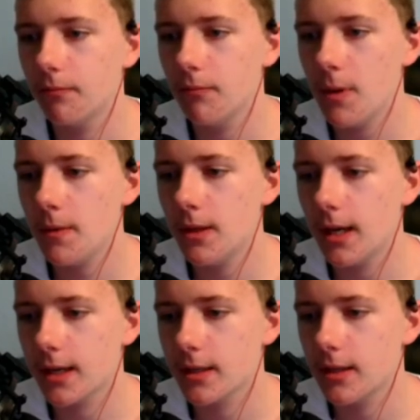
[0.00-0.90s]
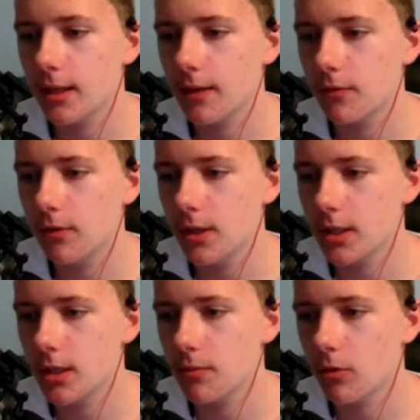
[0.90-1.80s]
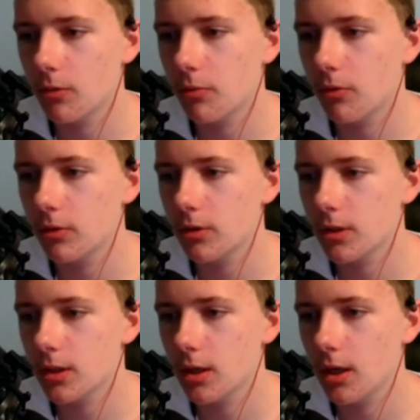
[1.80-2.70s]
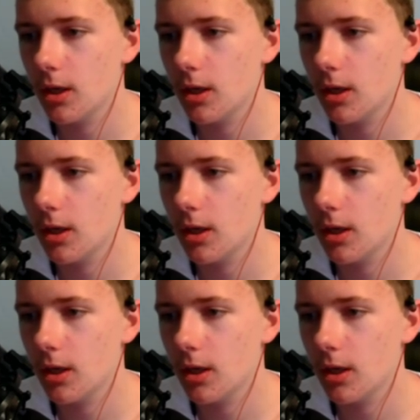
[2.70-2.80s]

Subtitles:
maybe the next thing after this is more important.